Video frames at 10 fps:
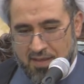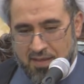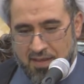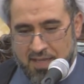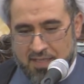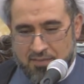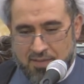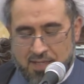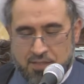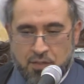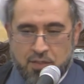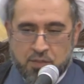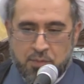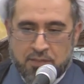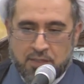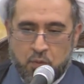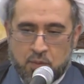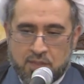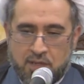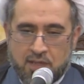And I ask Allah subhanahu wa
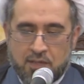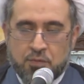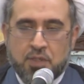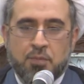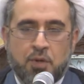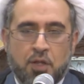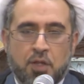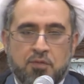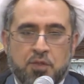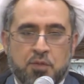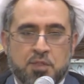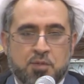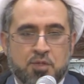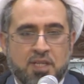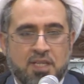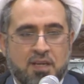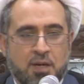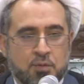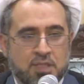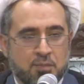ta'ala to keep all of you, especially
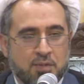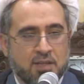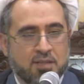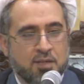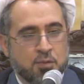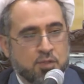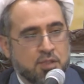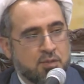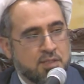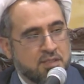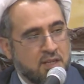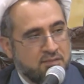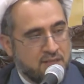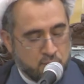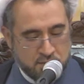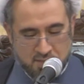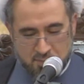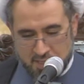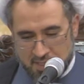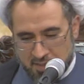our dear brother Hujjatul Islam wal
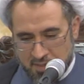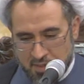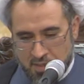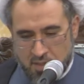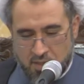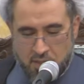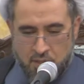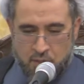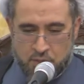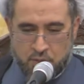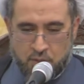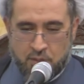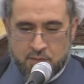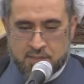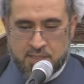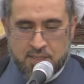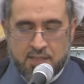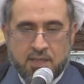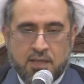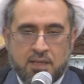Muslimin, Jawah Said
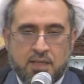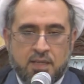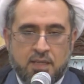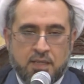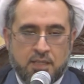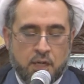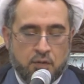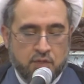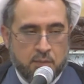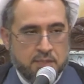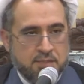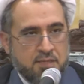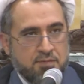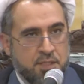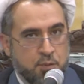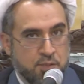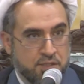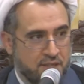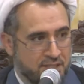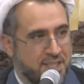who is
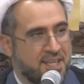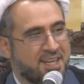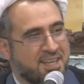not here.